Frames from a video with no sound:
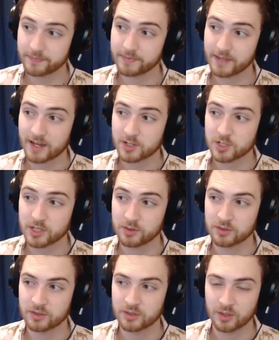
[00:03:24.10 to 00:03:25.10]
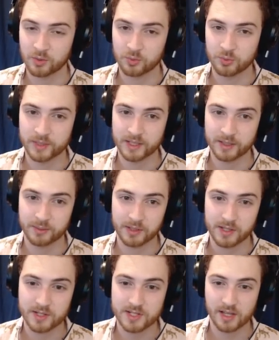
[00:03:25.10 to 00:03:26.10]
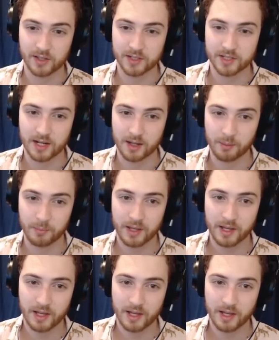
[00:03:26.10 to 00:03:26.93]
actually a really, really solid comp.